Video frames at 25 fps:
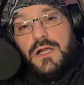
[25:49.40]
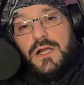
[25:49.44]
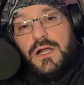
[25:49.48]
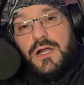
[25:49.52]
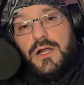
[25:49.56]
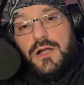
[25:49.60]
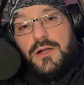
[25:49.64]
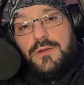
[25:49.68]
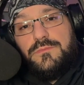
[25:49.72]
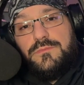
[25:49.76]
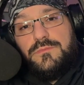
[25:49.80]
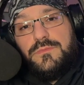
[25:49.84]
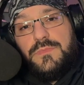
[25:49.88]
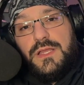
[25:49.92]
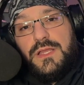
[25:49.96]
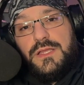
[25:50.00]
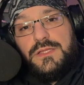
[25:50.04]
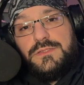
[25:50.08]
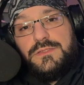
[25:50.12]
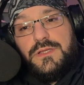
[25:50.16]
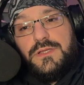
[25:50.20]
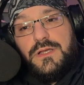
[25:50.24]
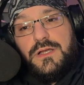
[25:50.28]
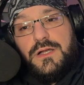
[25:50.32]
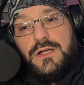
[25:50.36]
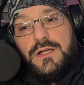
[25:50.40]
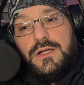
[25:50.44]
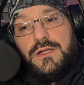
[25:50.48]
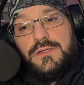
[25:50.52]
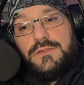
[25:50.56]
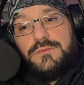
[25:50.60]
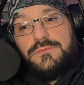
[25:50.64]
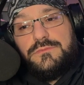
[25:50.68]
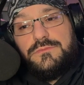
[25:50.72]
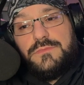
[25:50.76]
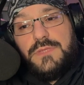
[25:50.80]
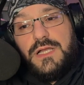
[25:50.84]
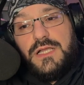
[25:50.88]

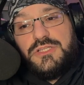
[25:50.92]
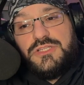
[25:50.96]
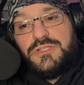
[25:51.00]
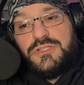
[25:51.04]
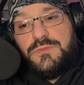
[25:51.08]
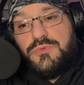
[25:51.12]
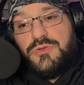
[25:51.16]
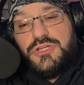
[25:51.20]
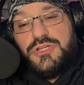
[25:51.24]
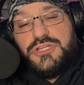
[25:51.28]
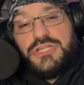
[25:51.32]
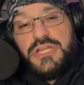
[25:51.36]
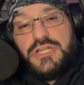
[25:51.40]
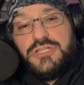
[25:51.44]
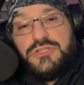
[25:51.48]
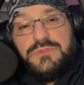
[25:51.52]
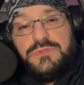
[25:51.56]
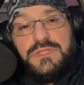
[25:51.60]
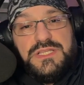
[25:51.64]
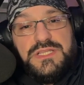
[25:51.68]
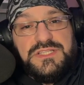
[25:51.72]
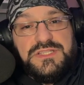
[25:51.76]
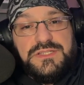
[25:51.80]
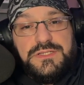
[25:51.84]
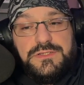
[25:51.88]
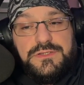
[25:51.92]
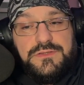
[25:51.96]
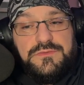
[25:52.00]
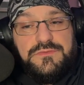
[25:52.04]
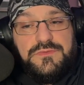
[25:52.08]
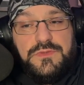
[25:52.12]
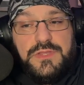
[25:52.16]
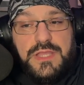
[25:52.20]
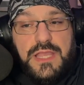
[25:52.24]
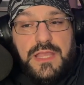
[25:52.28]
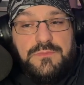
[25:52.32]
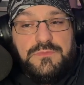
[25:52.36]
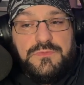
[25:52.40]
I just appreciate you listening. If
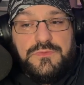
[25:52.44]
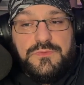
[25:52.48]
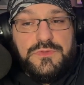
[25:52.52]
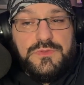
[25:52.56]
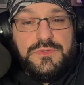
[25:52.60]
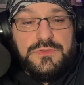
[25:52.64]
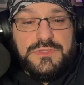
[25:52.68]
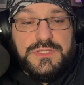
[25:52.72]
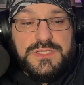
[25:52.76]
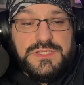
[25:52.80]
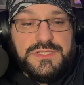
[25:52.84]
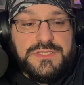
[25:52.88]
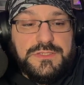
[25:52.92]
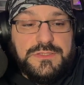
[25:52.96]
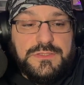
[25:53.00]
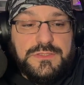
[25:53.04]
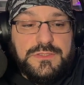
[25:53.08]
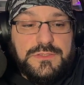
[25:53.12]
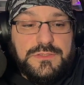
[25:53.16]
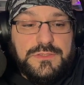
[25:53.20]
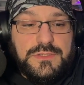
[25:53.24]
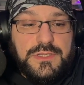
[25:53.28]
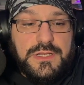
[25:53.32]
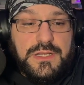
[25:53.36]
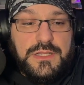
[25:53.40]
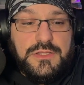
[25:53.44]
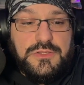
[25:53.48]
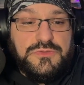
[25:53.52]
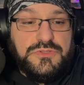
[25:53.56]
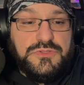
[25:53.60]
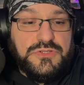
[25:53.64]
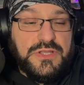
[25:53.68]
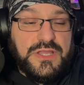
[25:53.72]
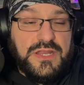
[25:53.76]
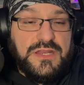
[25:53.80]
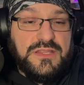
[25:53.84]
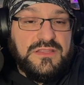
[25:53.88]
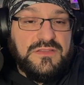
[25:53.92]
you came through and you listened and you
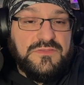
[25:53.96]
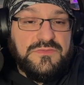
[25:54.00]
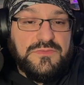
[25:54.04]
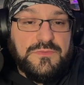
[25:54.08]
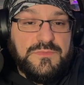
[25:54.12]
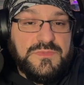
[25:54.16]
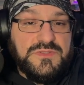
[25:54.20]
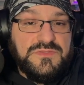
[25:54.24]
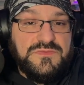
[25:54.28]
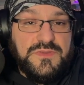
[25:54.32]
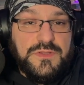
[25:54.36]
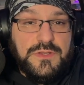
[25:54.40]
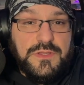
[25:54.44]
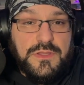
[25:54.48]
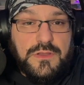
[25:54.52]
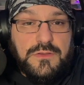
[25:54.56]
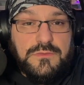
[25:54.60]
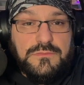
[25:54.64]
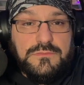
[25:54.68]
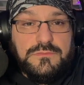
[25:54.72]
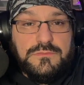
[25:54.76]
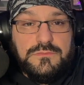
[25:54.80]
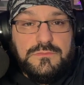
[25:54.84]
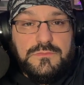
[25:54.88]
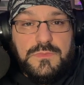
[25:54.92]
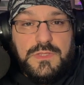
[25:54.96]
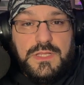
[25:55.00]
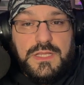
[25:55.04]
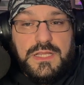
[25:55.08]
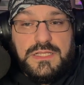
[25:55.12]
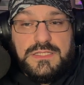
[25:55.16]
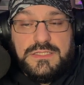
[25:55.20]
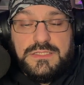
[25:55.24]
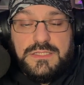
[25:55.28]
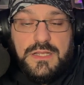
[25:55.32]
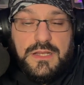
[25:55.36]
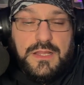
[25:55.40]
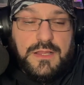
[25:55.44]
took anything from this video, like
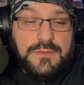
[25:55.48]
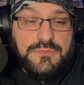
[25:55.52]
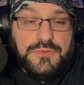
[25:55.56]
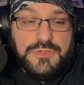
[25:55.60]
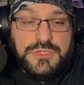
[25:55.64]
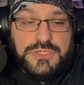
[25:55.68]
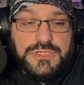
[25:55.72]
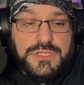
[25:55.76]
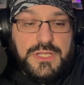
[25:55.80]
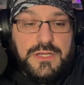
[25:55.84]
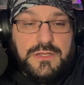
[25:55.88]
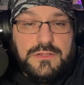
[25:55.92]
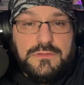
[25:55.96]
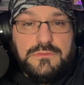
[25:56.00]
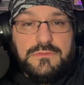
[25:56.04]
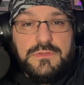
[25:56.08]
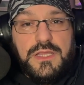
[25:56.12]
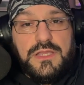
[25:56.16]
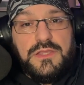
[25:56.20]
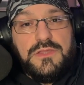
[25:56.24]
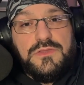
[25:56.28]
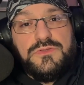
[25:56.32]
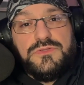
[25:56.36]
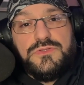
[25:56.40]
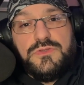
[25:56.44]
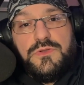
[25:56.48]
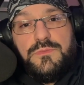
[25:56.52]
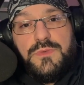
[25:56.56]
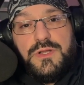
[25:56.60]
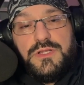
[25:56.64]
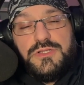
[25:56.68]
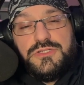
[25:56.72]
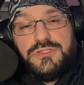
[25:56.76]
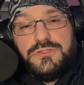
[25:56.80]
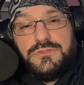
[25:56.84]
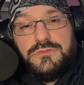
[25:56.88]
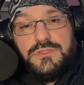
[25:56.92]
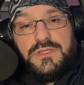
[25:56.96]
I said, I appreciate it. Thank you so
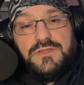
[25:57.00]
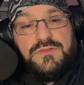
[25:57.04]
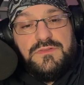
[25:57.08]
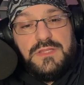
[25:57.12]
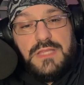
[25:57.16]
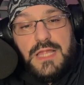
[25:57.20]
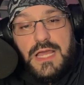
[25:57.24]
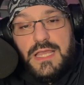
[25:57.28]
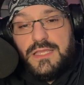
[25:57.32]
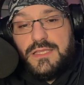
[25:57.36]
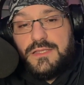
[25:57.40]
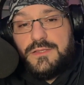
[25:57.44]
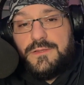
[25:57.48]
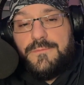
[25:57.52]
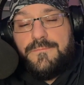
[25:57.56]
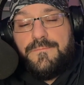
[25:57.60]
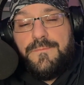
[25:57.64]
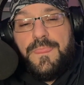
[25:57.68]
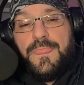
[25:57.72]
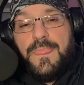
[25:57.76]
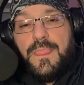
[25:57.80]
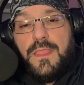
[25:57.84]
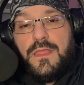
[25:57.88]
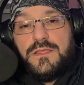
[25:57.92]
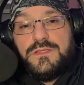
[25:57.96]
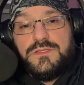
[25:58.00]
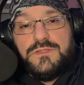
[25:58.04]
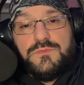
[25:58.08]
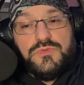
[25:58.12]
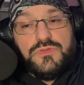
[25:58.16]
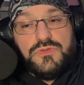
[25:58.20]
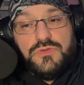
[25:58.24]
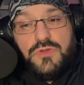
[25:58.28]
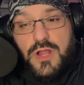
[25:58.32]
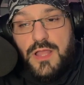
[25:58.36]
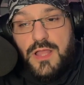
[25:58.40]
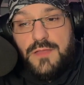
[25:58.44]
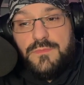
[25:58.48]
much. Leave a like,
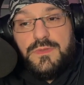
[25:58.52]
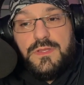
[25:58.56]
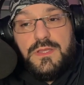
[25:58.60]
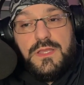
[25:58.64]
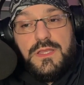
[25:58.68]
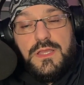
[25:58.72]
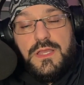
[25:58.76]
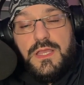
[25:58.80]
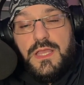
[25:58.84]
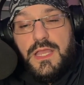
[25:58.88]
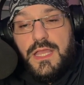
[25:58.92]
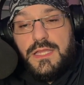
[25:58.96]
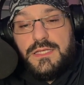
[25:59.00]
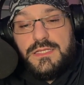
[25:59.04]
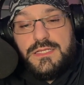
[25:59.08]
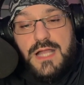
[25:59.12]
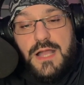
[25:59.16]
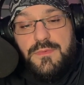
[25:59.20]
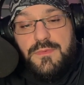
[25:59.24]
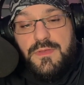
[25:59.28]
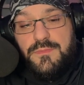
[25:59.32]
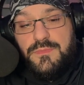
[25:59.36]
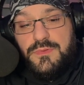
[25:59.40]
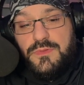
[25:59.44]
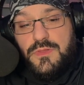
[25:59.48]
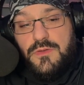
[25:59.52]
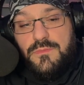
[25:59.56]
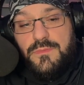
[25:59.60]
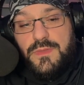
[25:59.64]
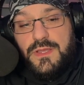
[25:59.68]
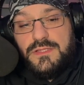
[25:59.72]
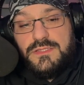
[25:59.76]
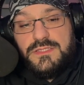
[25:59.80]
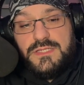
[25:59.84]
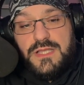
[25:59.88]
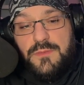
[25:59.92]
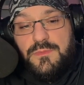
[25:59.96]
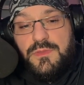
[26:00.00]
subscribe, and comment below,
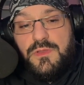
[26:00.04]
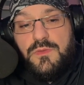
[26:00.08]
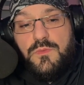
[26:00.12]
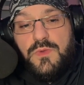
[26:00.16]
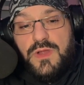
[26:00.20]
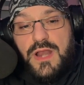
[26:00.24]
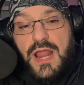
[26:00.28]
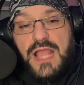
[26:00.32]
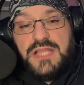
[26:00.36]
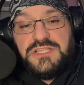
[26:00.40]
man. Tell me what